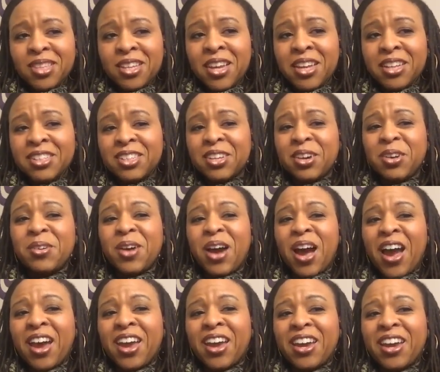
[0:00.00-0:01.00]
And so
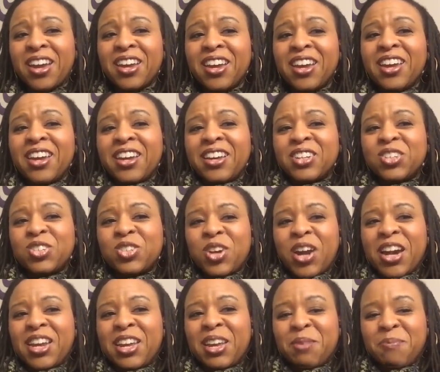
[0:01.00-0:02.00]
I
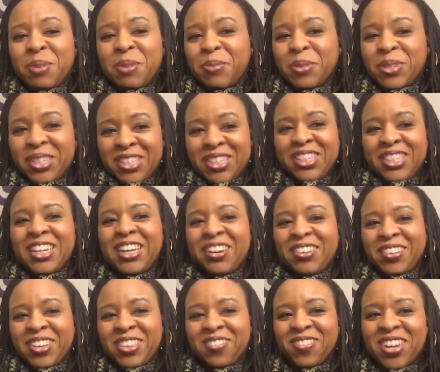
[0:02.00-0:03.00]
try and get people to sing it
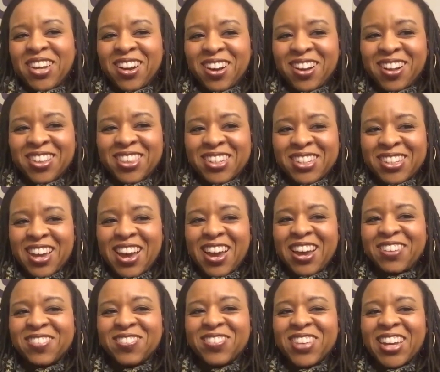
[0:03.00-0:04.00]
with me all the
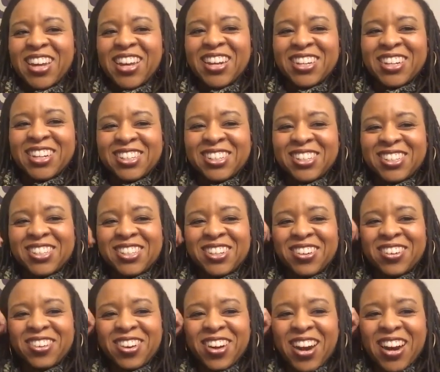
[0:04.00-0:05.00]
time. And it's just
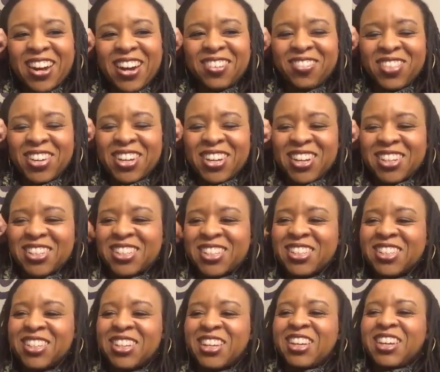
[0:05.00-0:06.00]
so great
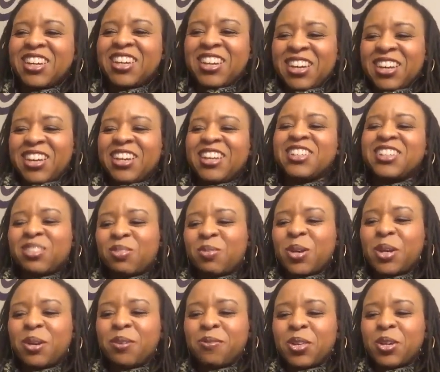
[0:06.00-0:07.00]
because it's
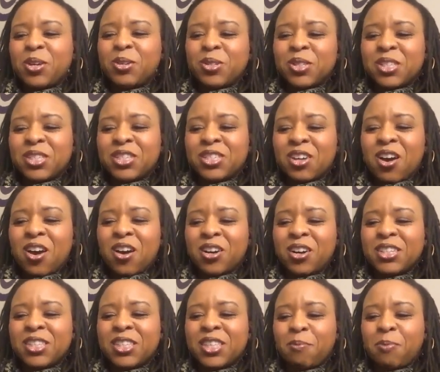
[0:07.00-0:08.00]
one of those
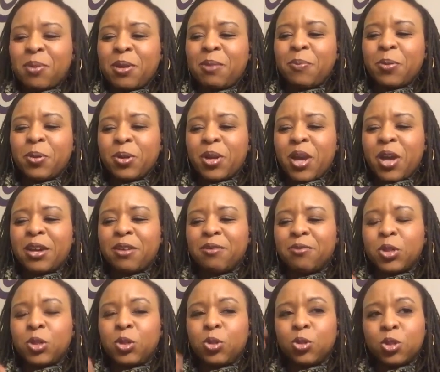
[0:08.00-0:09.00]
songs that people kind of
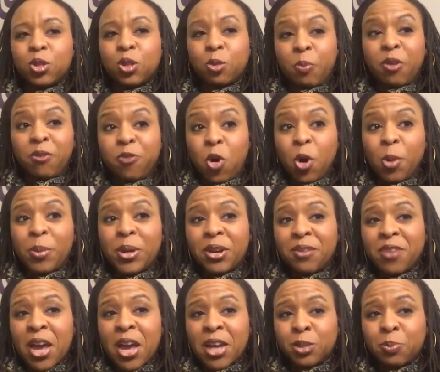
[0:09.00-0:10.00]
lose the
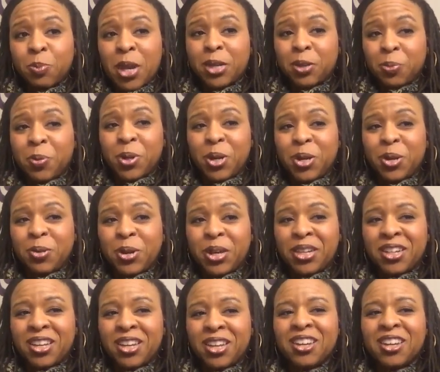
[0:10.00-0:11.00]
performative aspect pretty
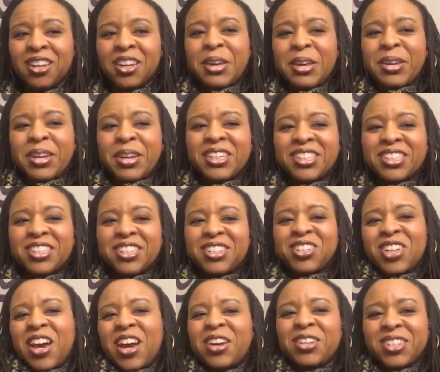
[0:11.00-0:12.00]
quickly because it's a
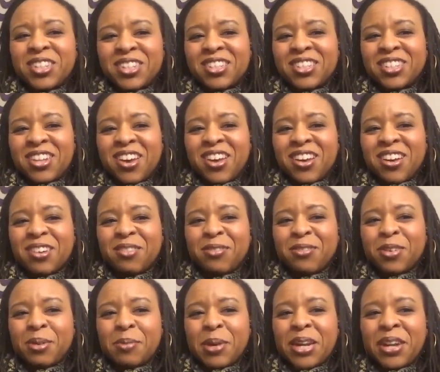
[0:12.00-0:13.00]
childhood song
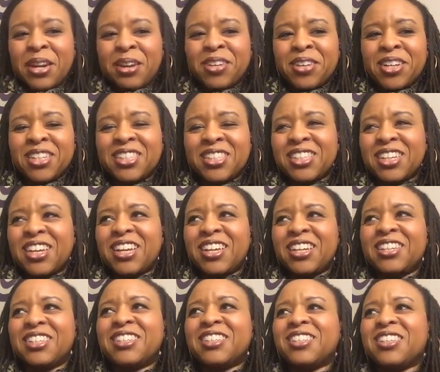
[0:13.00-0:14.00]
for many of us.
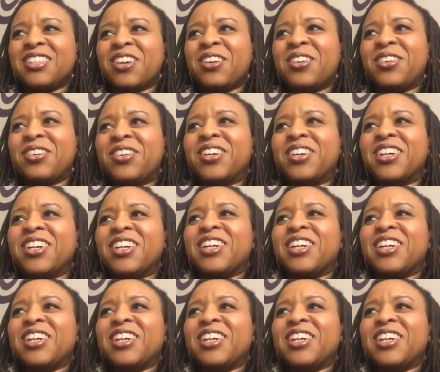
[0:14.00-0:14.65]
And so